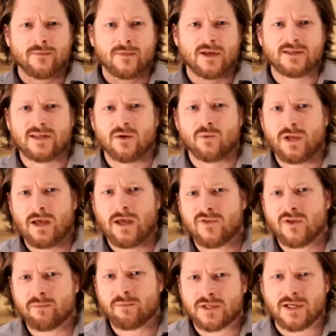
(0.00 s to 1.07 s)
is that we have
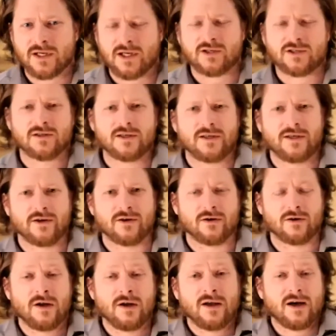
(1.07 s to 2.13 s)
the potential to
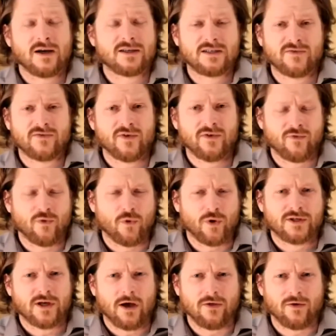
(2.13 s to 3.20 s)
hear a different
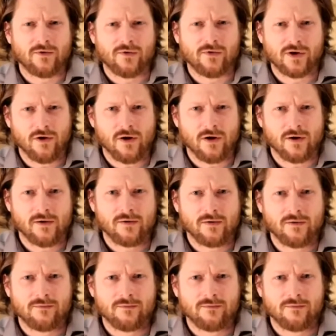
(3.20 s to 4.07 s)
voice other than God.